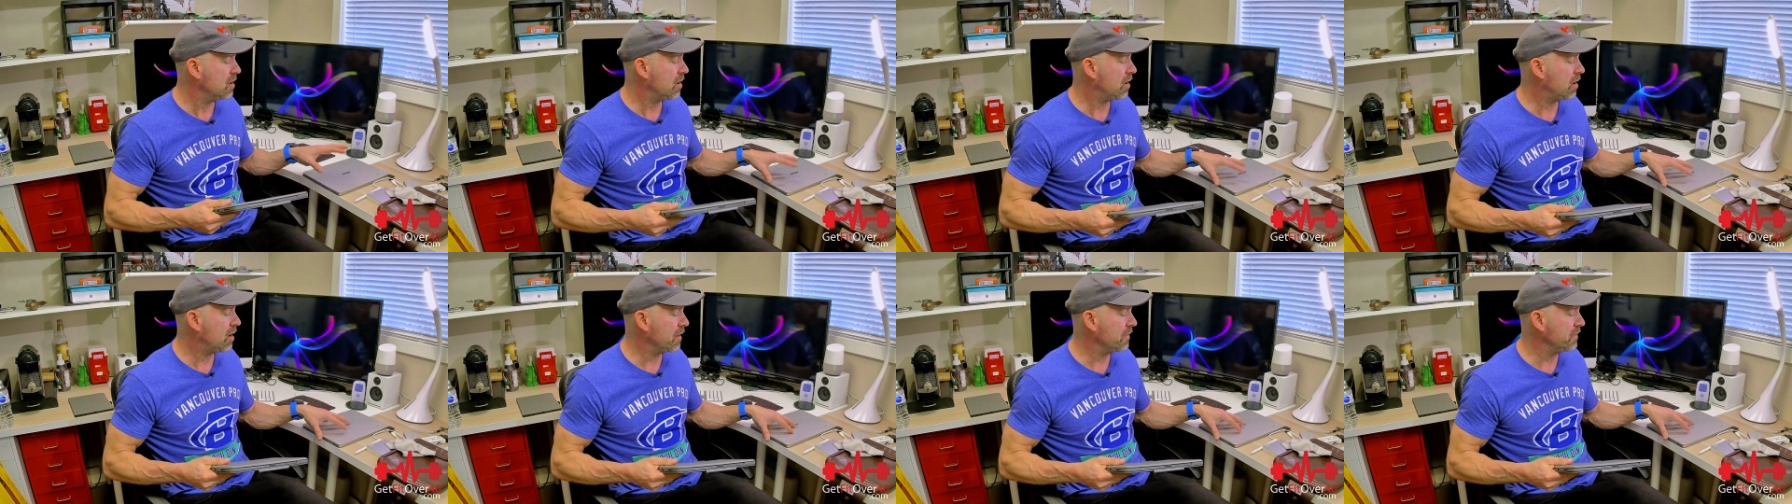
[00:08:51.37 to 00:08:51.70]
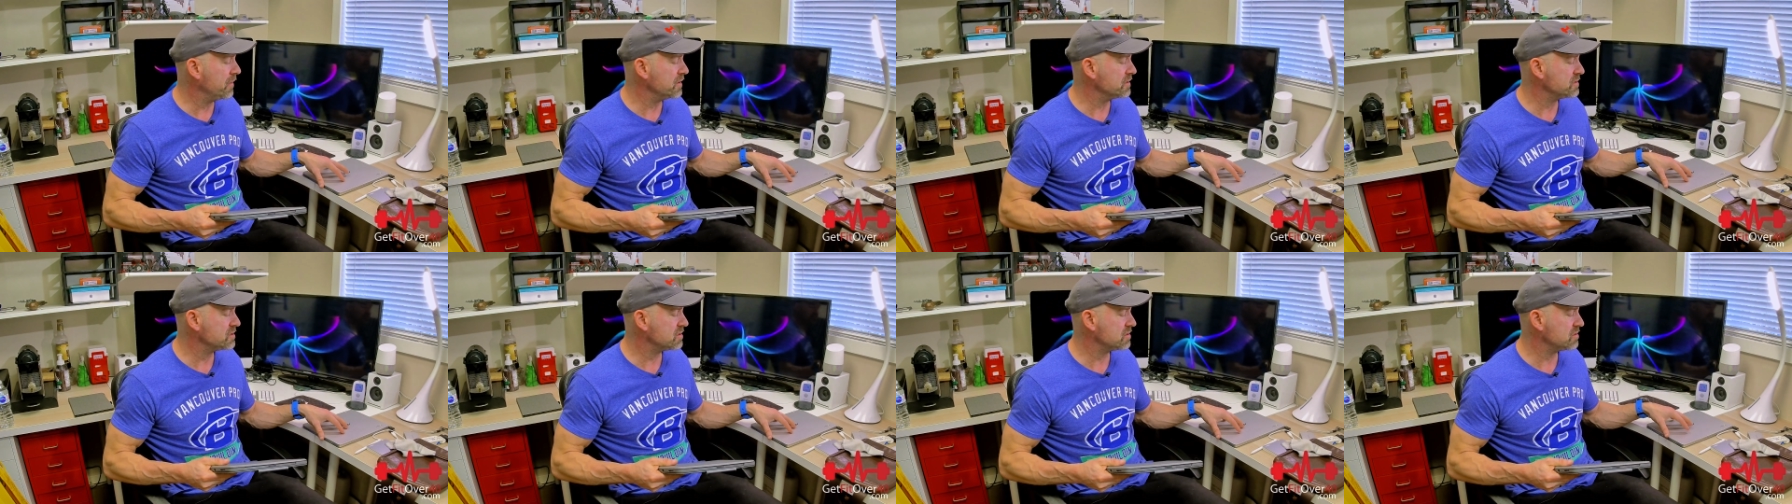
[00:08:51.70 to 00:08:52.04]
on
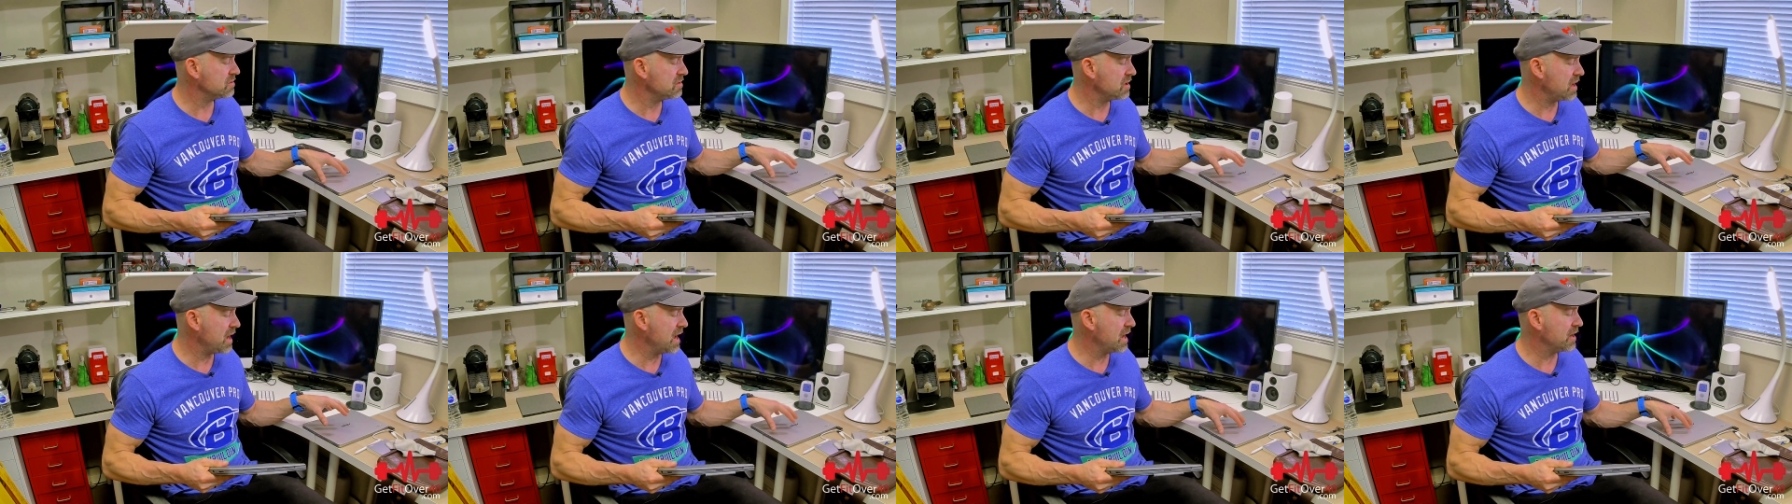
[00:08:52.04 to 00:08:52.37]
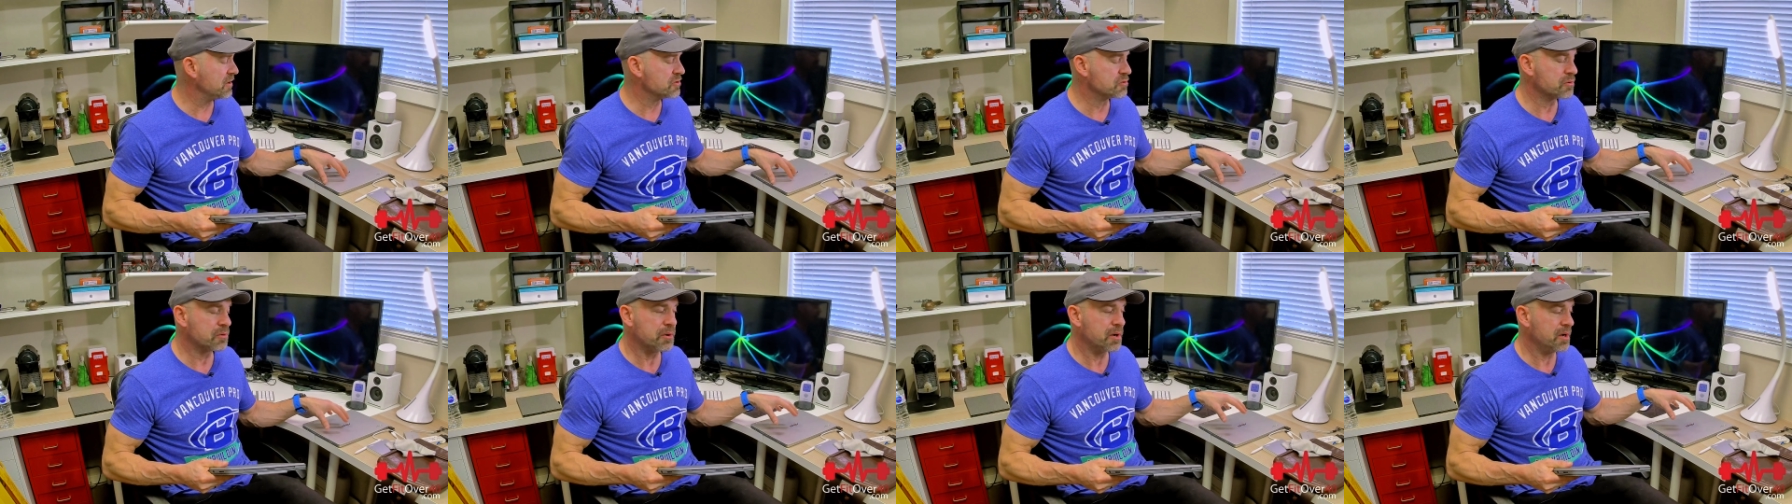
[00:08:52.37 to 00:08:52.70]
this
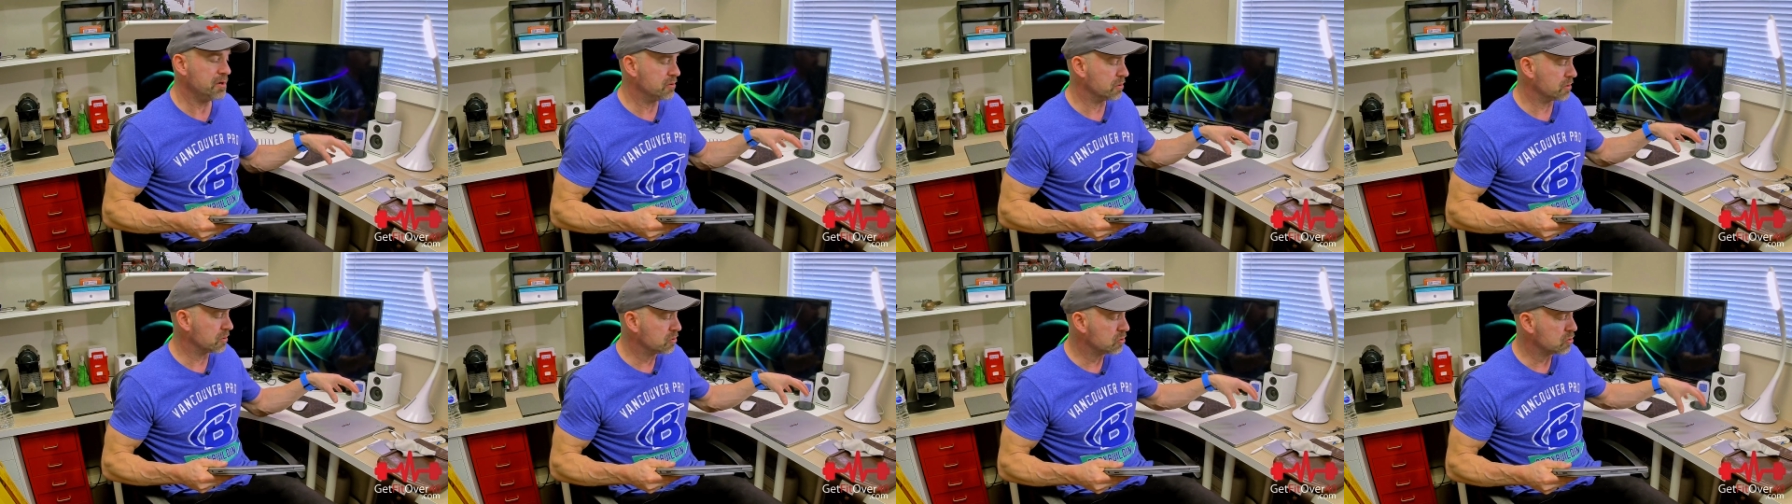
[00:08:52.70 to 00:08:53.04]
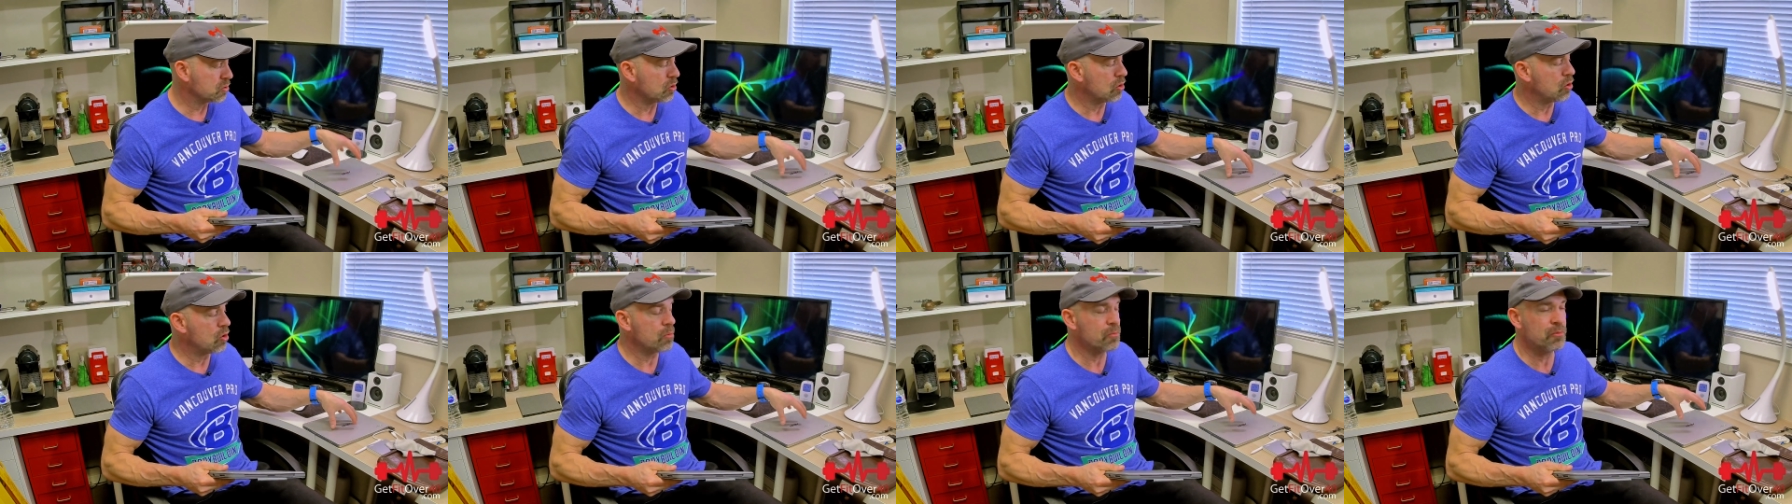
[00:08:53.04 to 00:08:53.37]
Android or
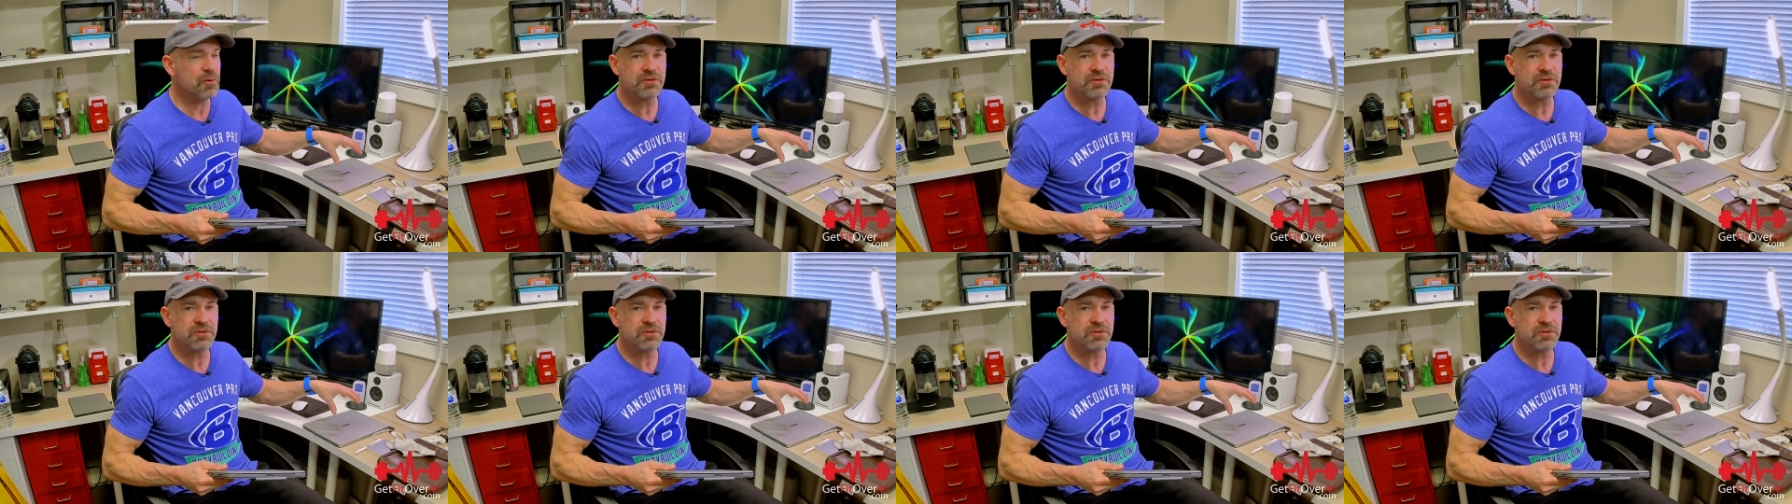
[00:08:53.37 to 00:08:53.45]
Chrome,